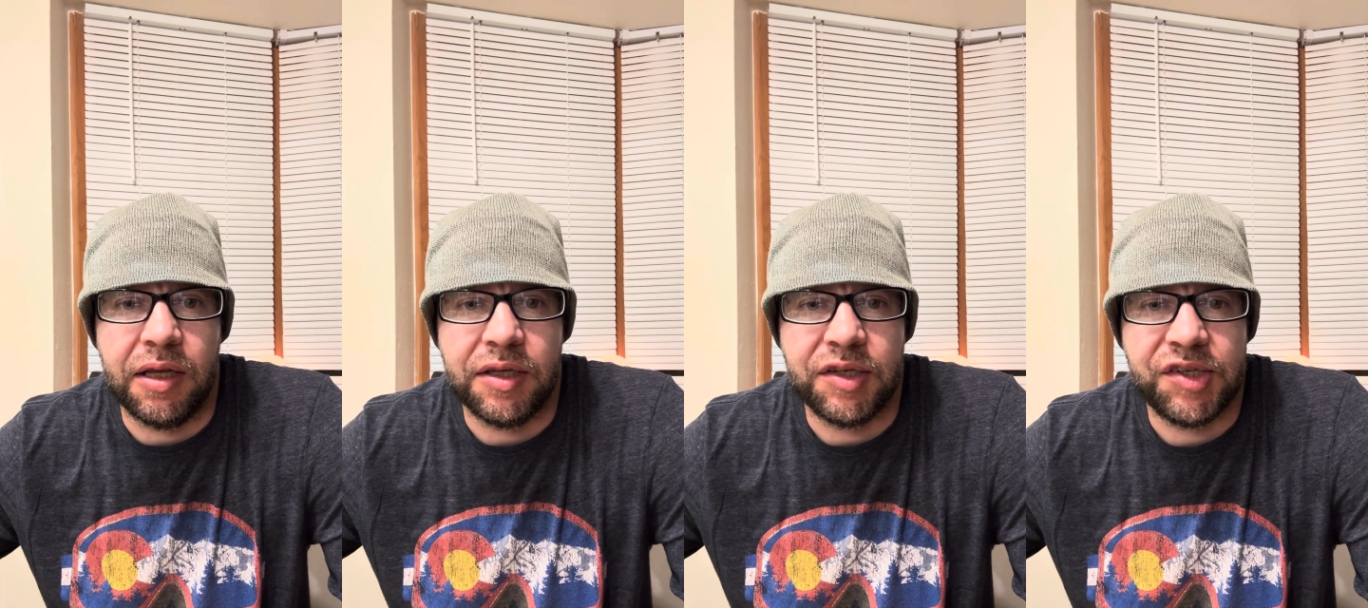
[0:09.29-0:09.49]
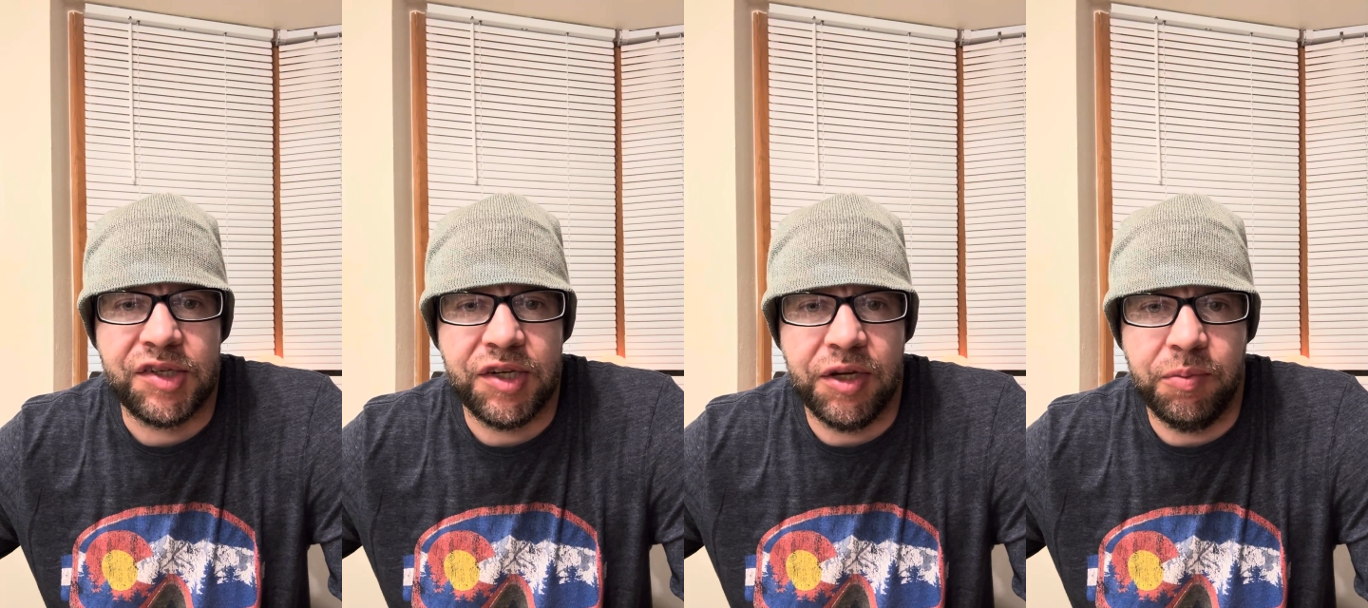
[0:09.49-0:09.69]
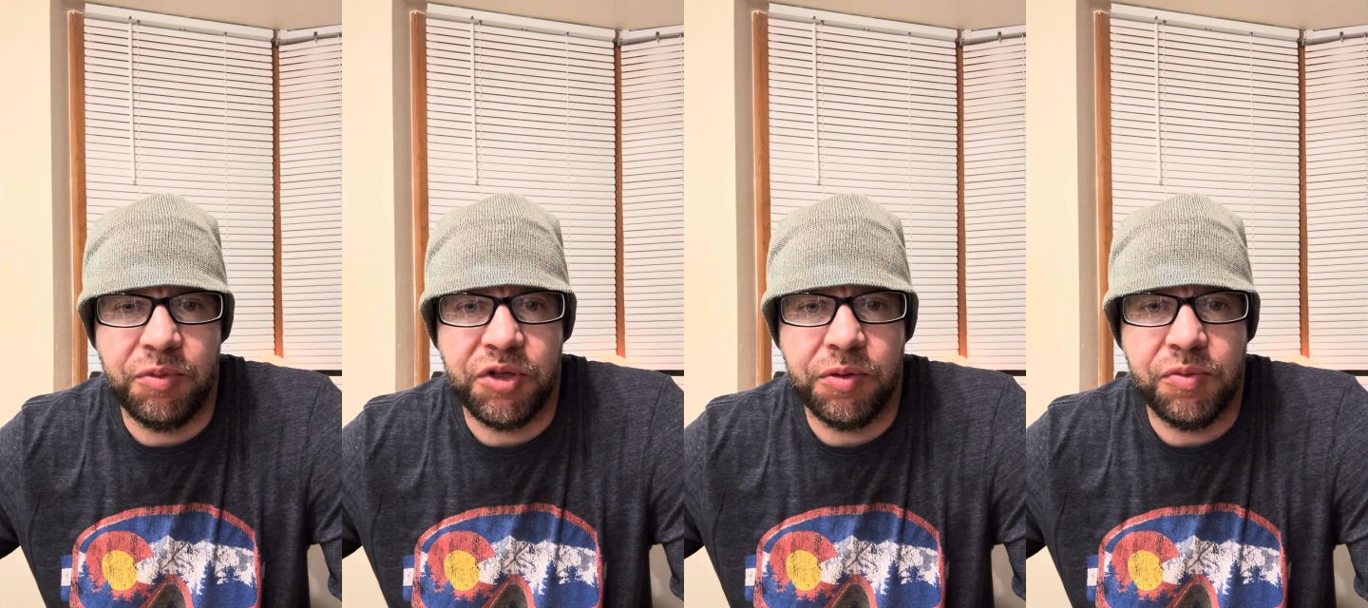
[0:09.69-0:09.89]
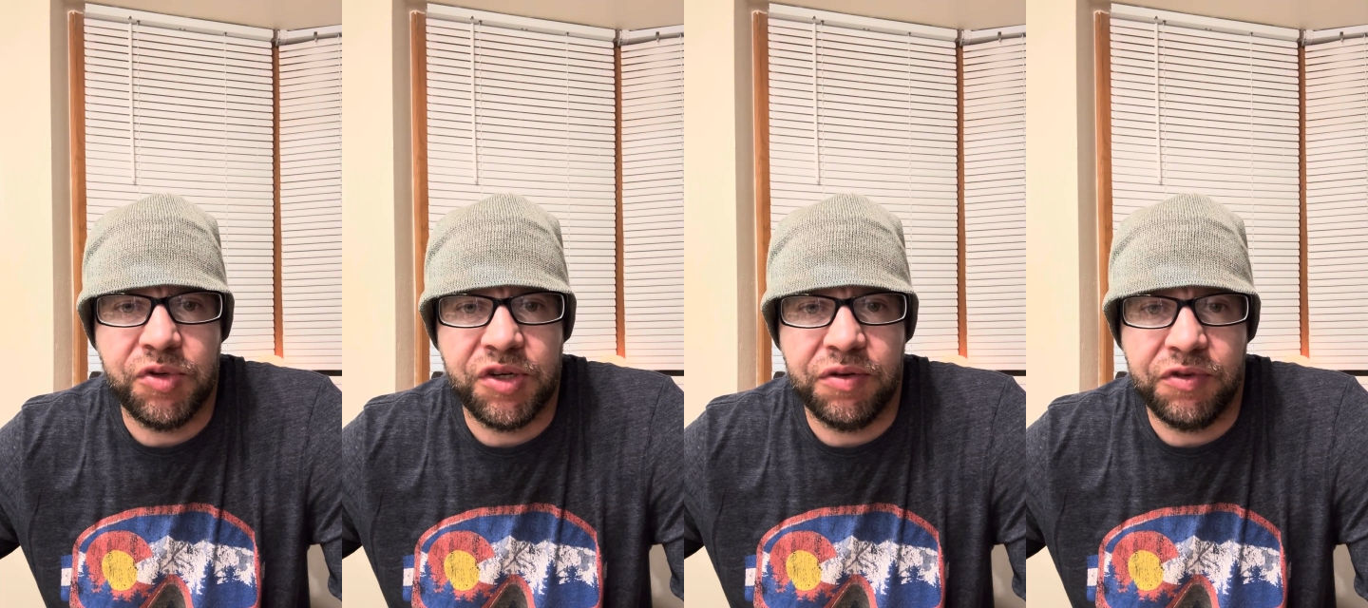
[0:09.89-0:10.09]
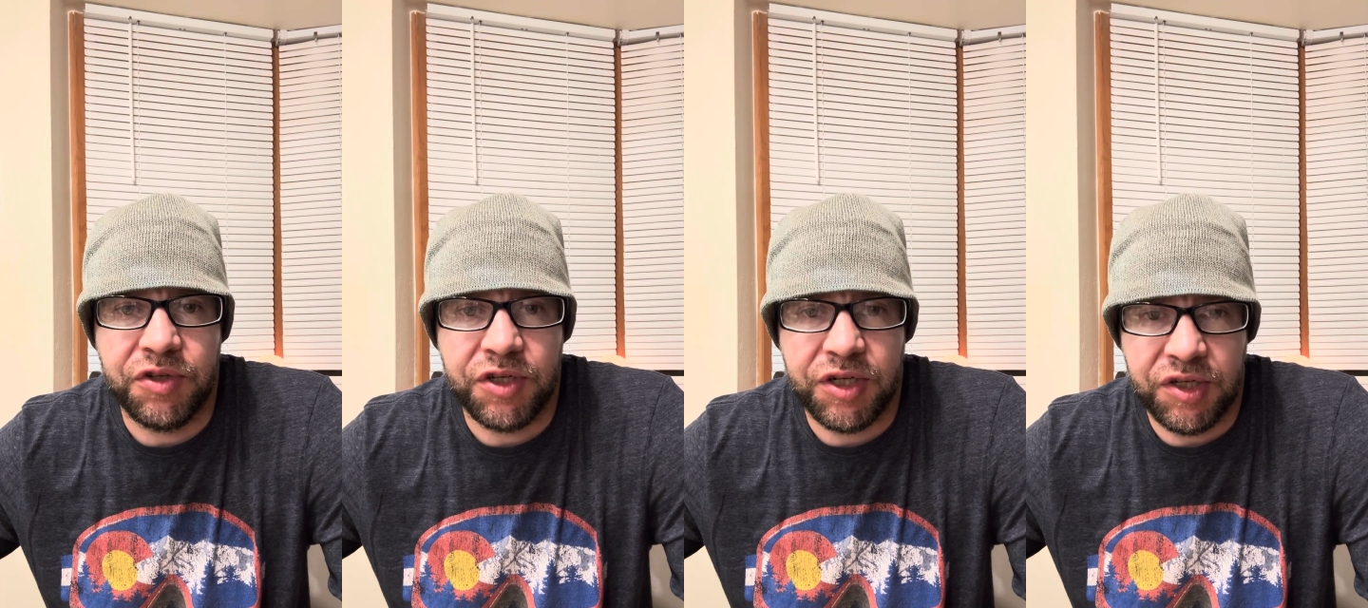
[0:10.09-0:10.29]
symptoms
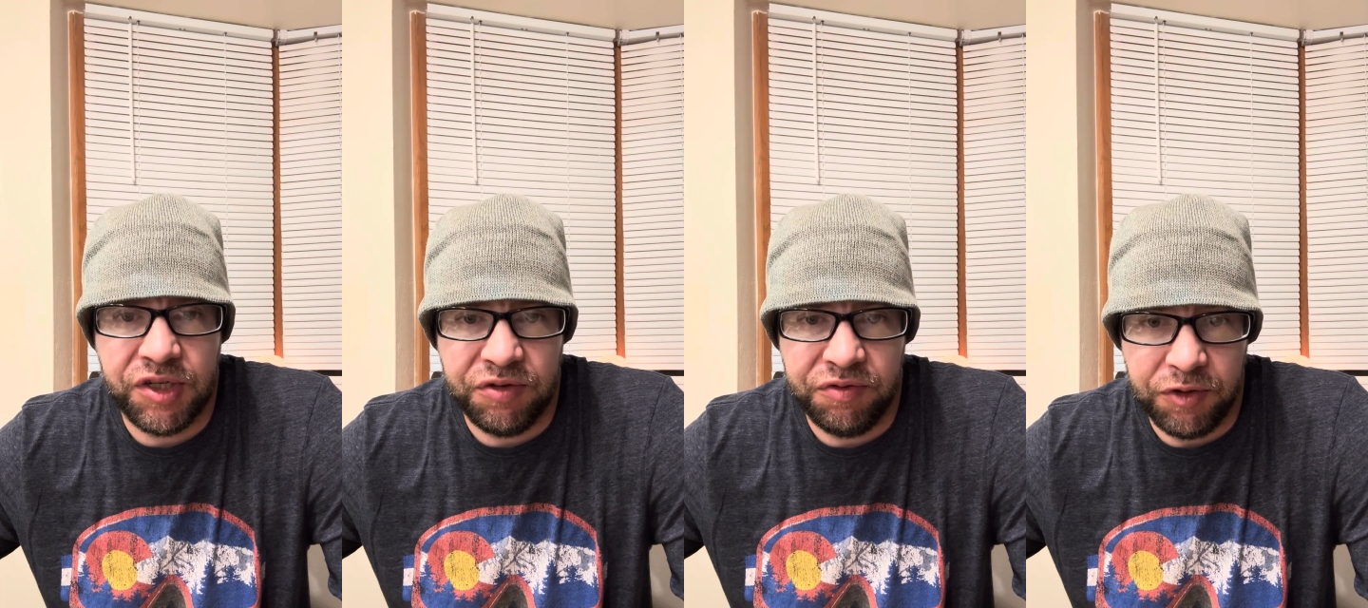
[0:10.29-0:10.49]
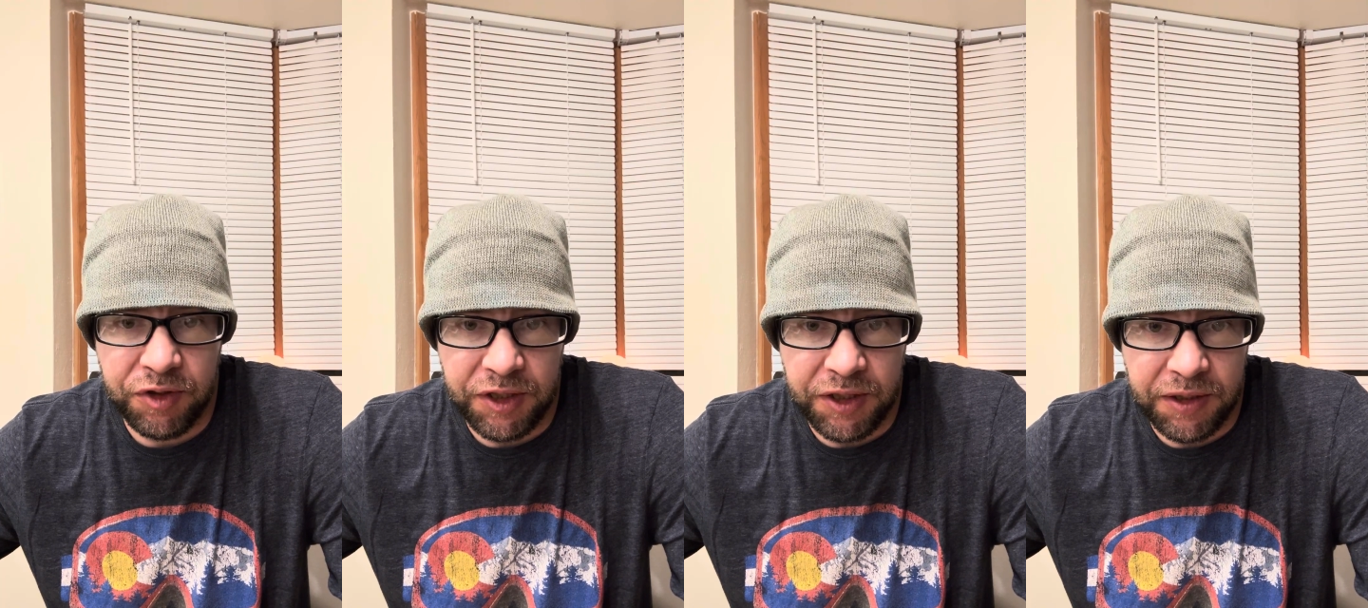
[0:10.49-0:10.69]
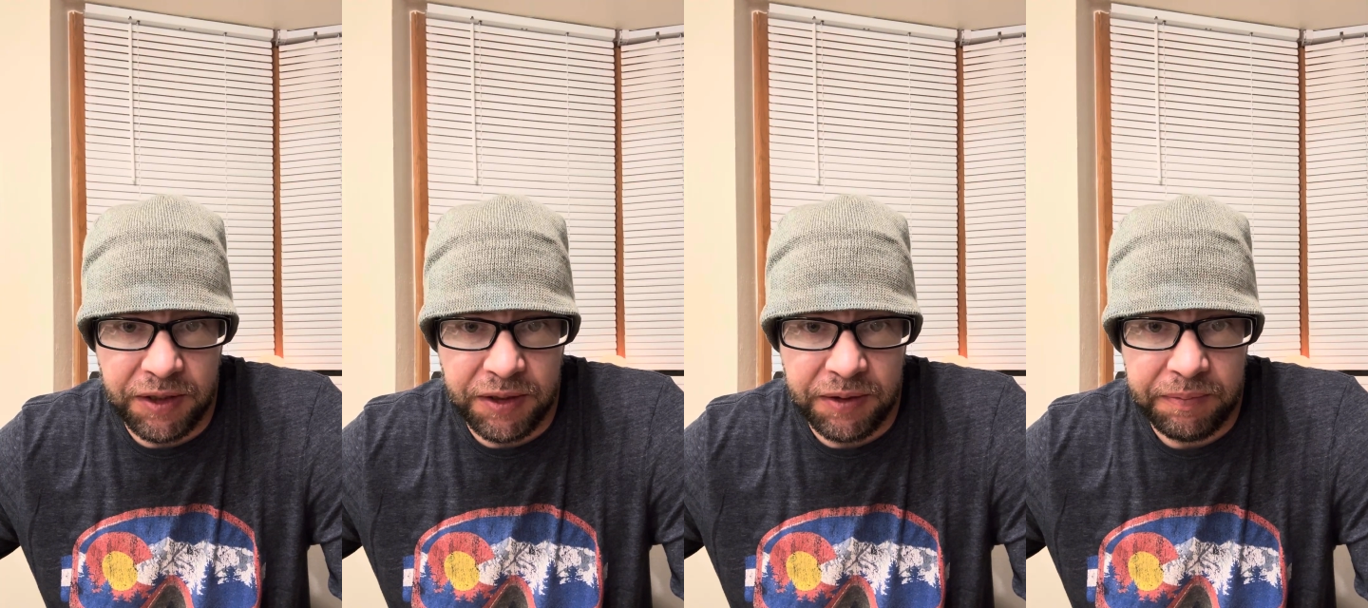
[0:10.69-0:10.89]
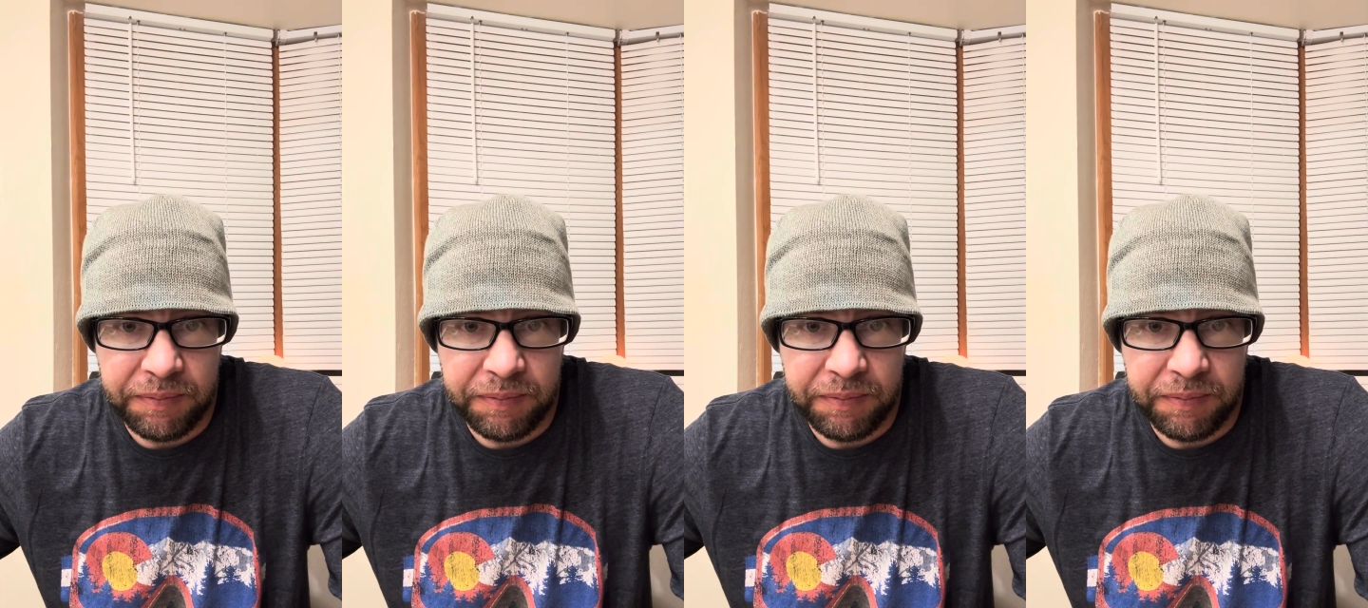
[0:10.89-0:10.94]
of schizophrenia.